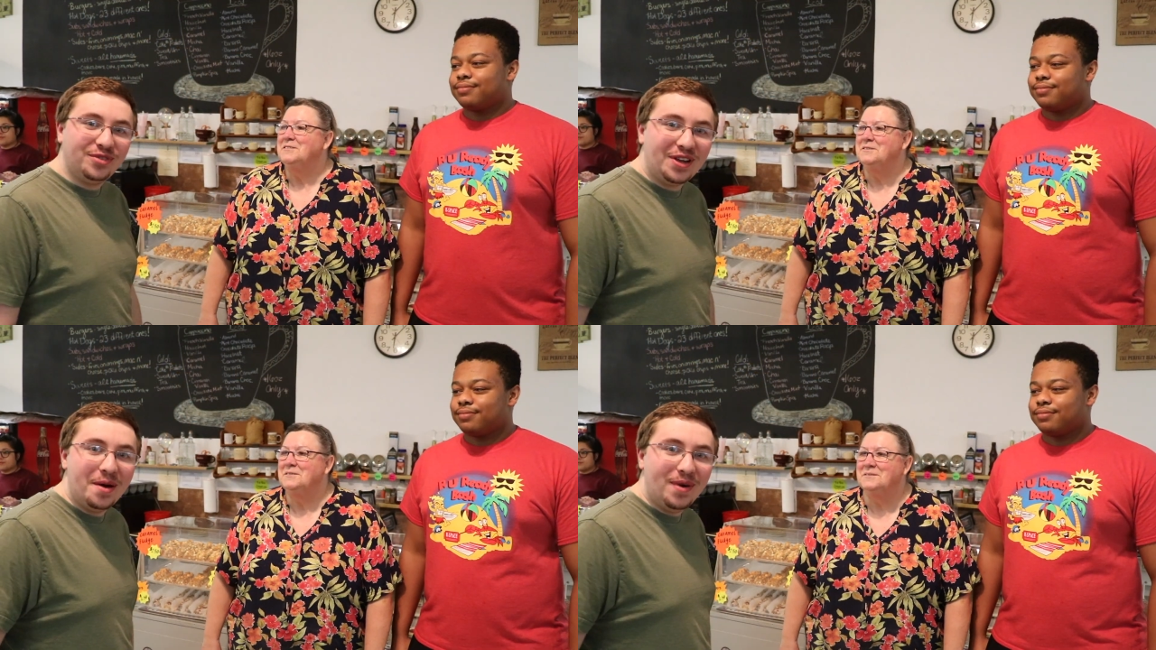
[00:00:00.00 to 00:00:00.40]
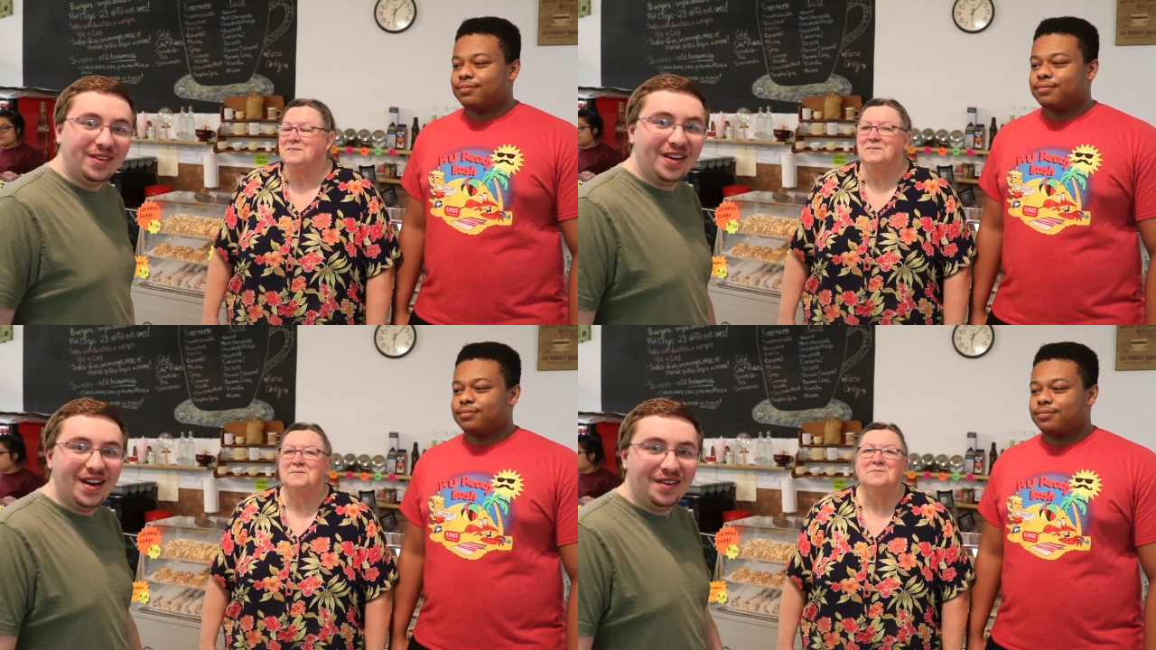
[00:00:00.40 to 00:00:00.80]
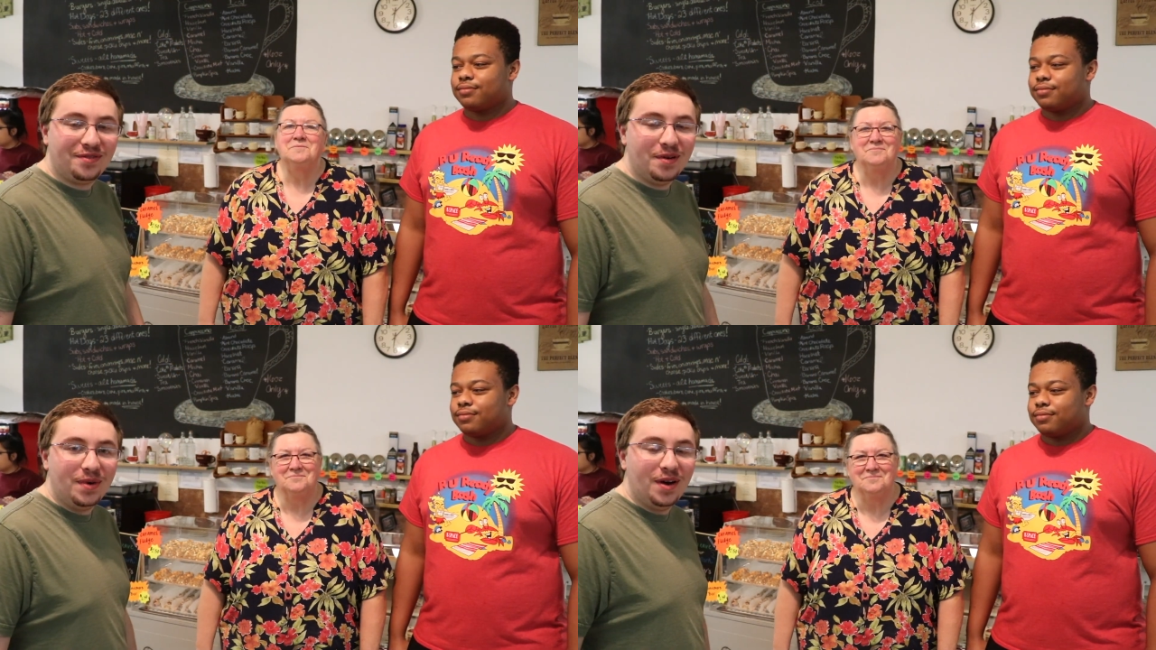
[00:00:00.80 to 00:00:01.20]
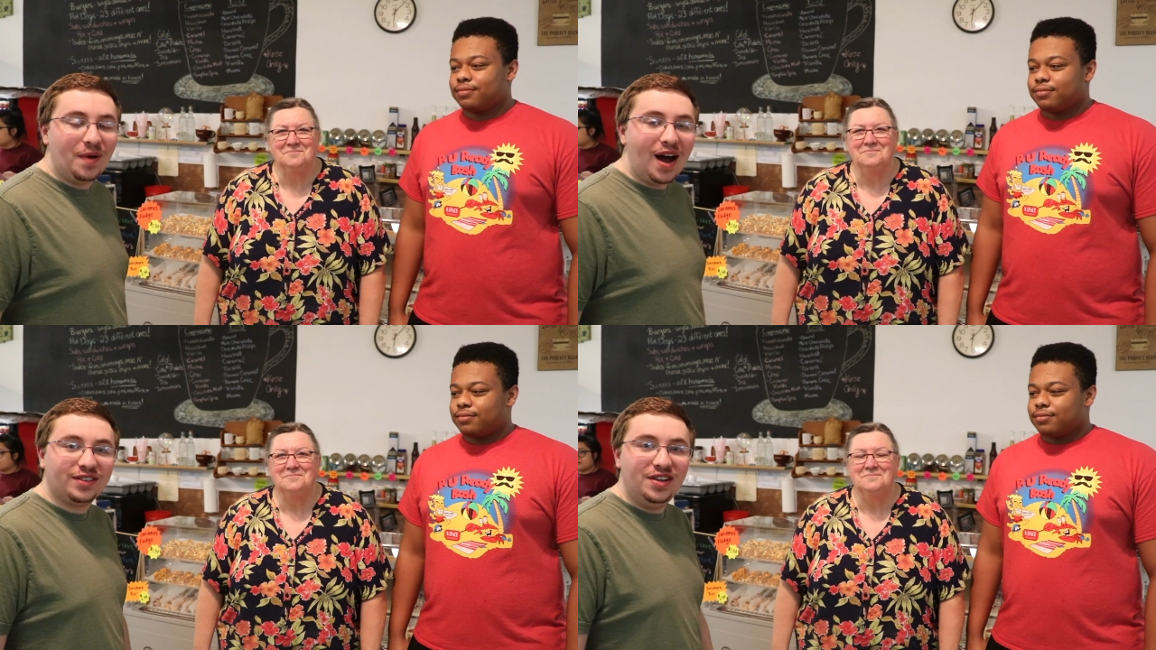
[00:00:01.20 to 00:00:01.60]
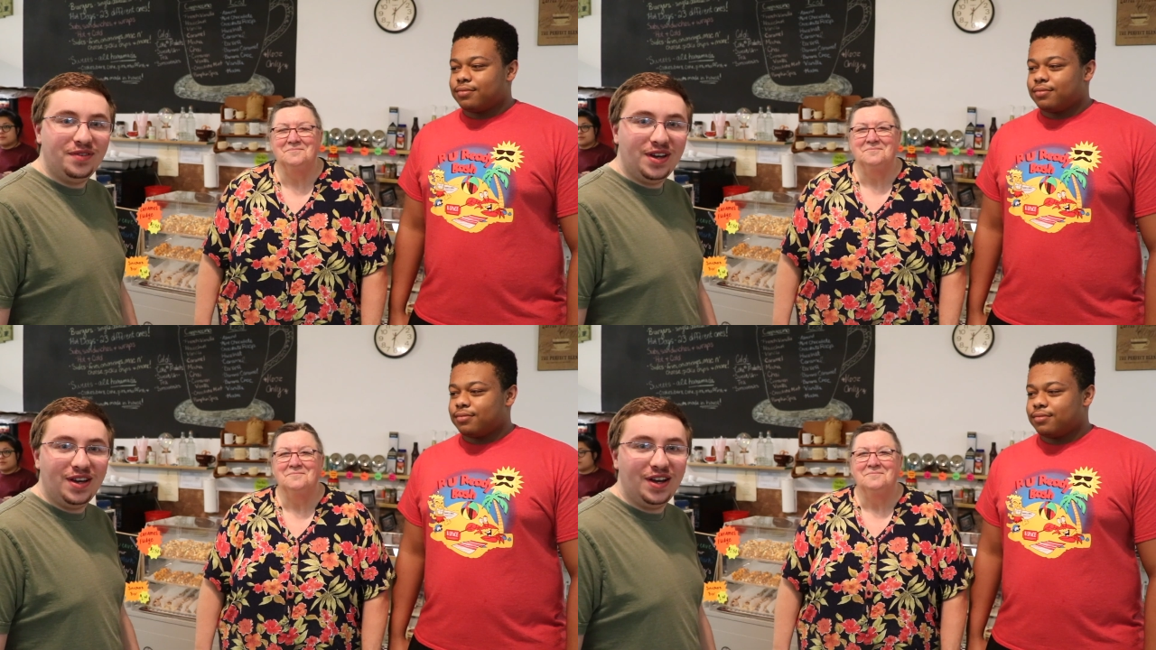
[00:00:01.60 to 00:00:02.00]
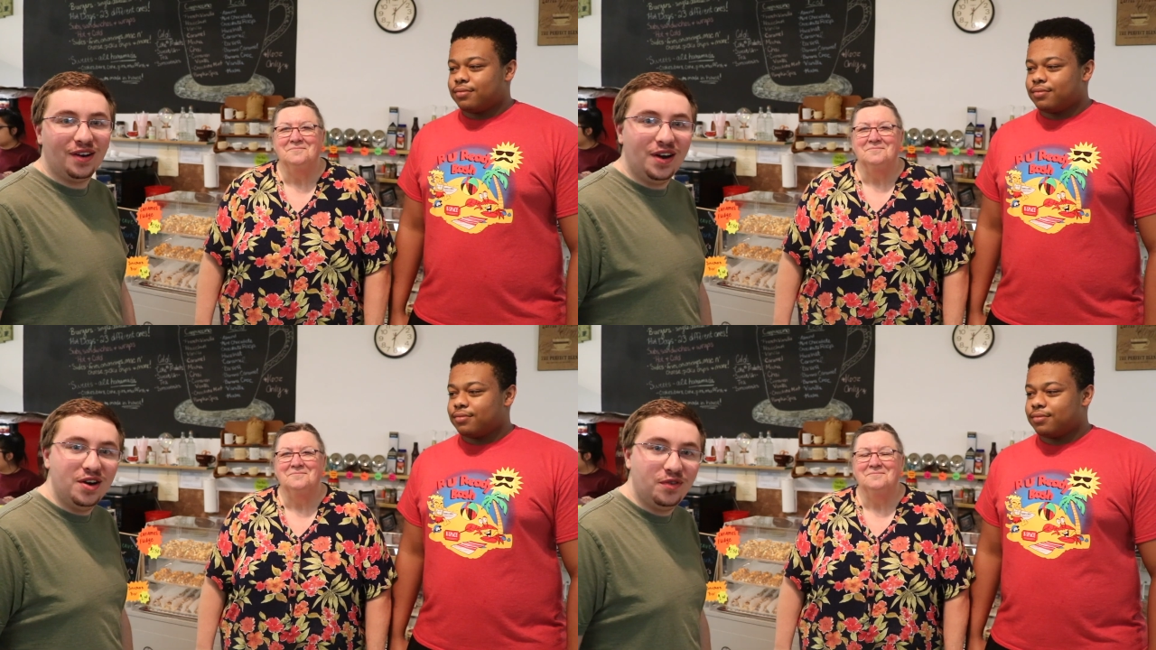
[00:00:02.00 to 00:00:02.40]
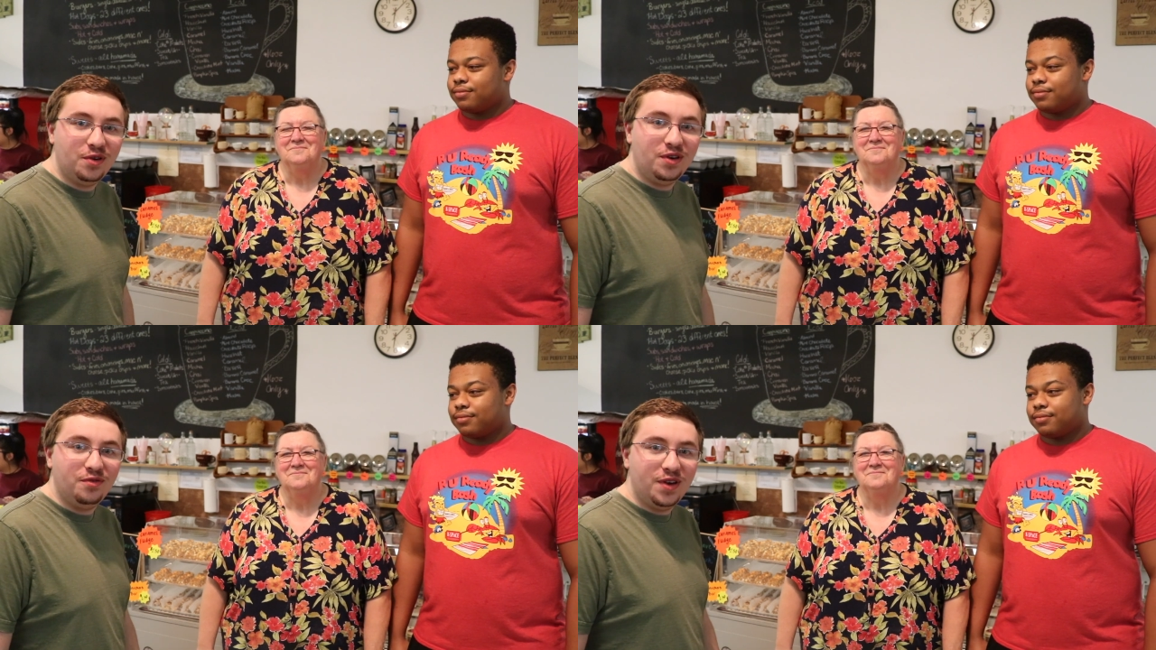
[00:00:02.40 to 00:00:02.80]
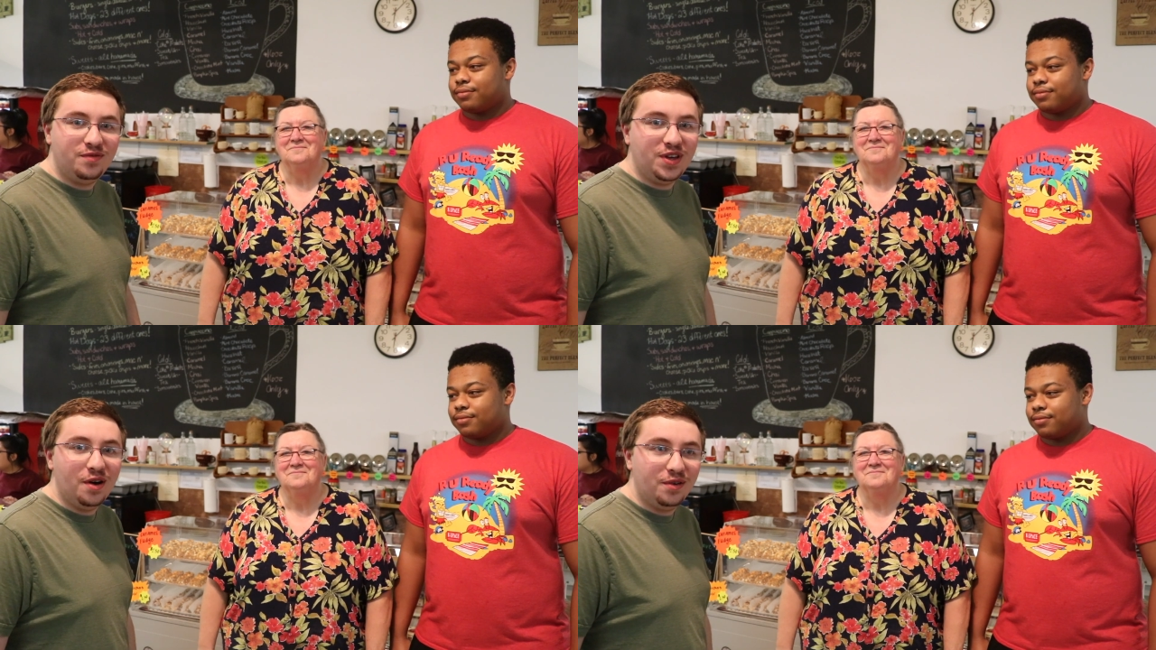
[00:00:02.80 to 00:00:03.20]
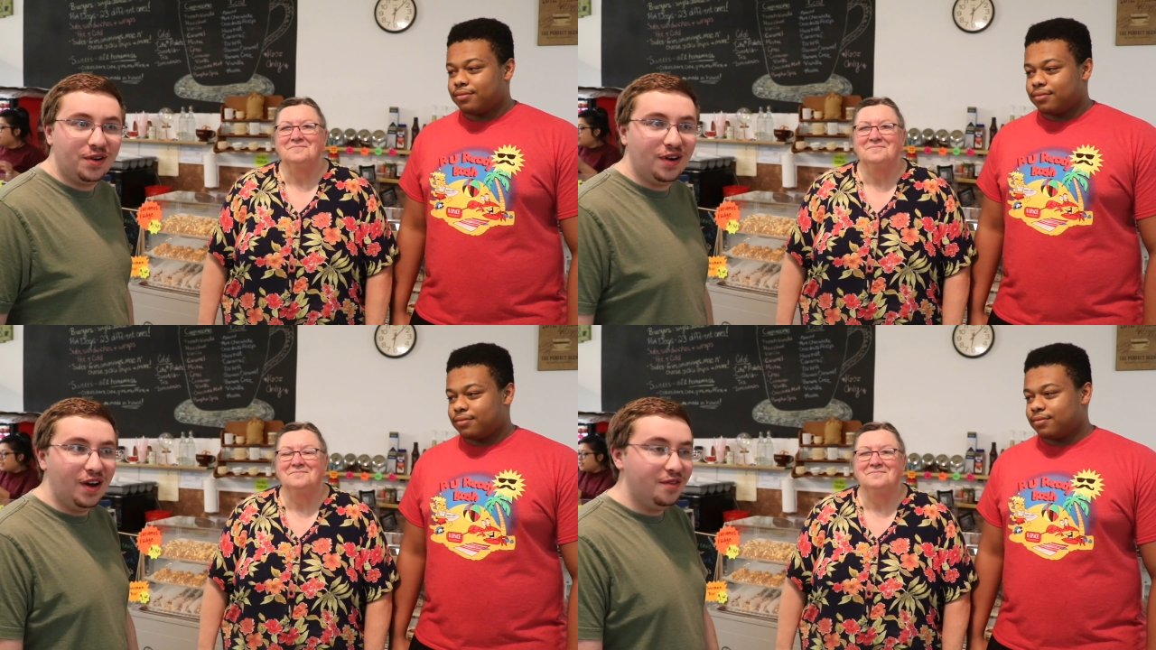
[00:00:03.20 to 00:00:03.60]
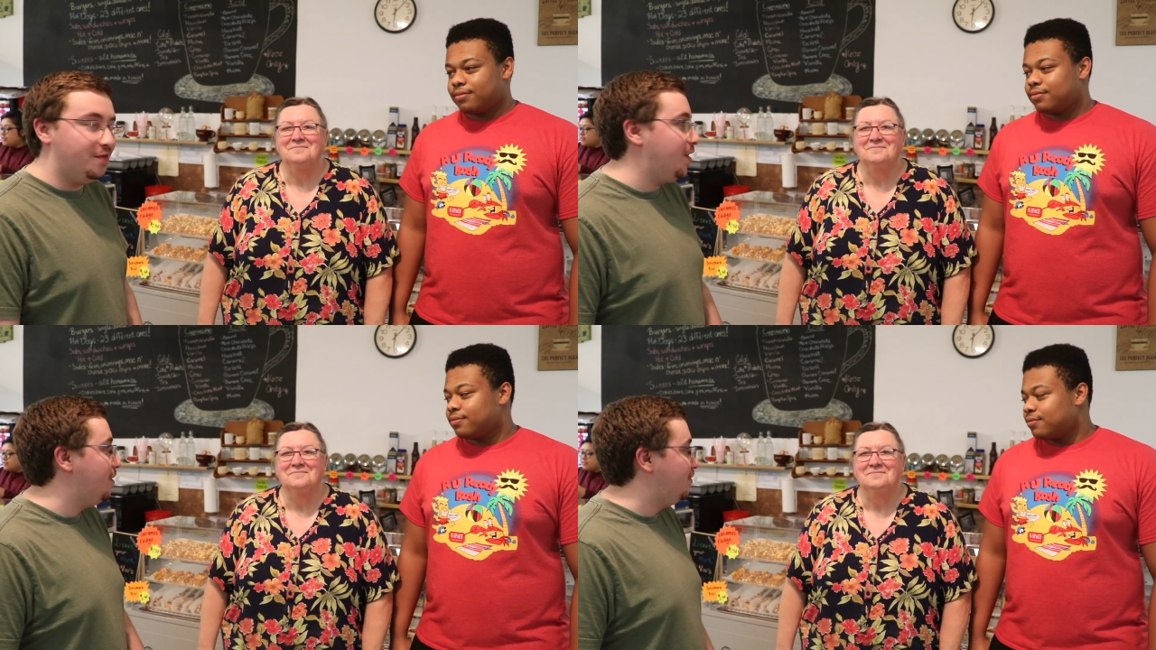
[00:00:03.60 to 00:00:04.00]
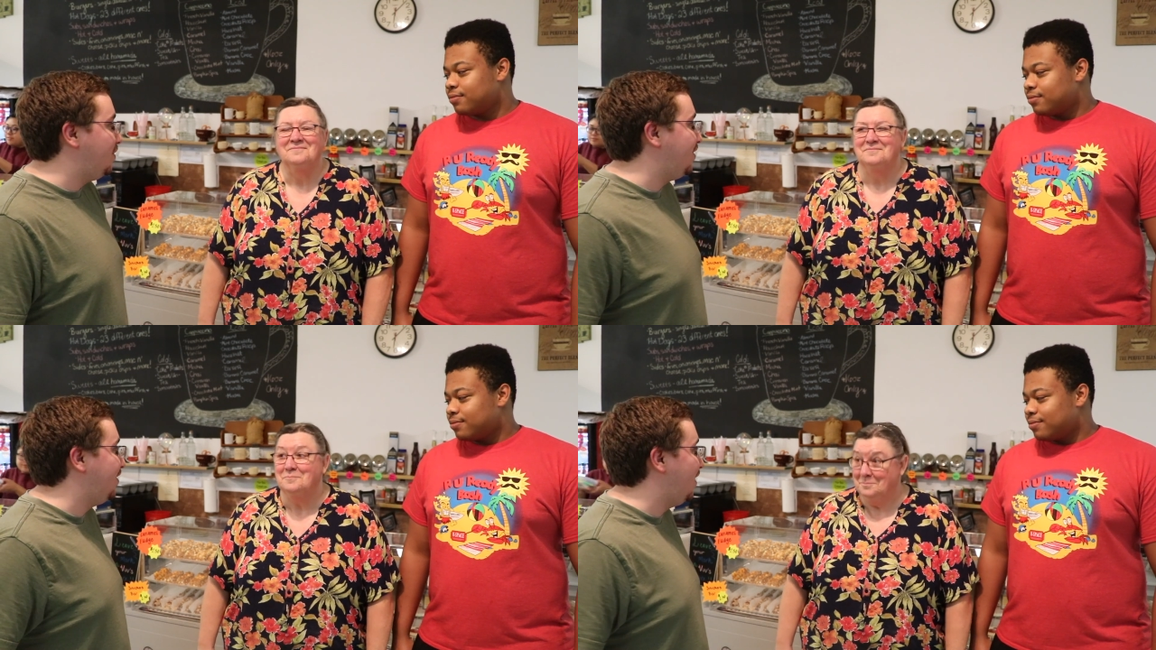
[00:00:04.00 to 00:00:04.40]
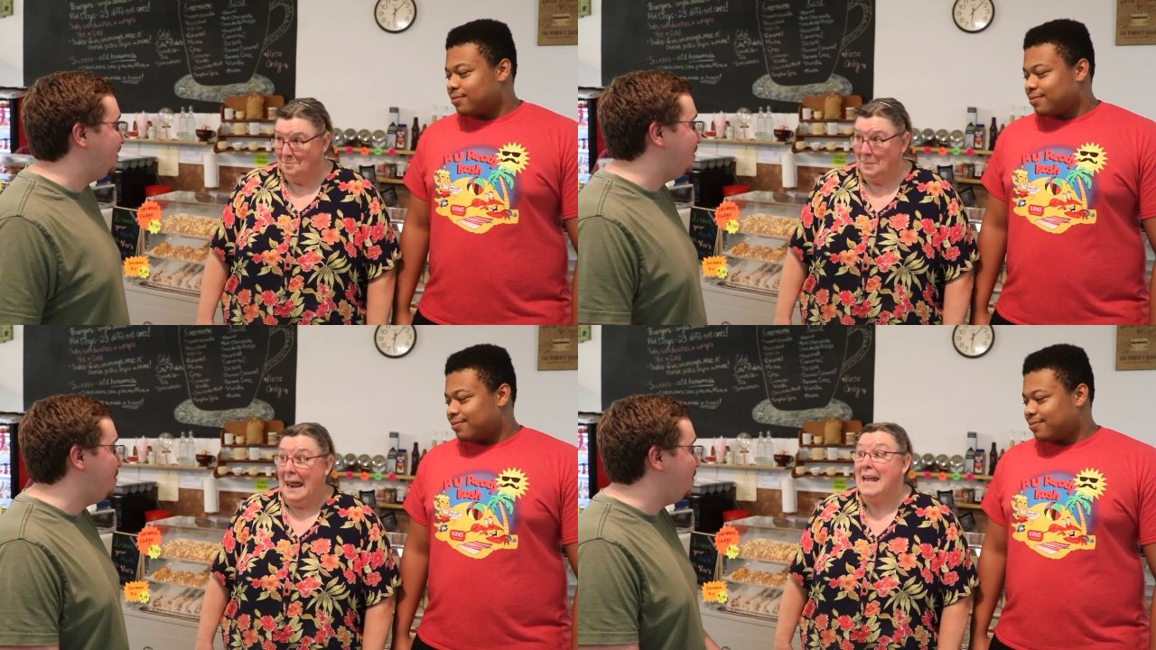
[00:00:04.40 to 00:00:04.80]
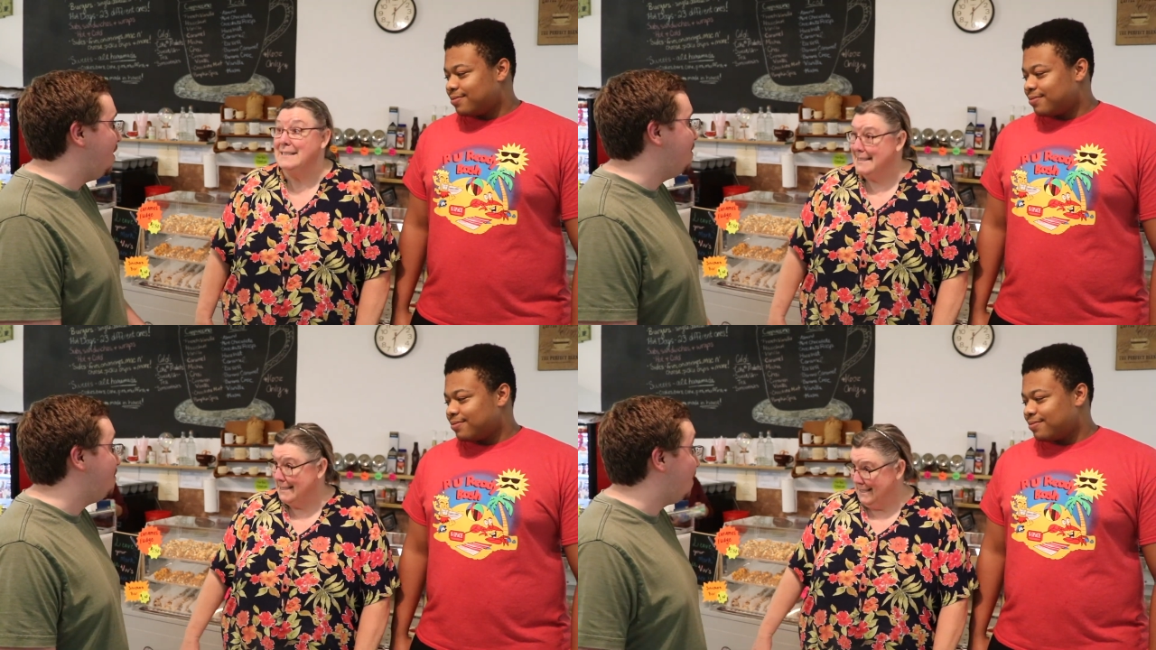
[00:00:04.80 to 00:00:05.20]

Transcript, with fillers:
Speaker 1: Sam Montana from uh, ROC TV here interviewing Viv, the owner of Viv's. So, Viv,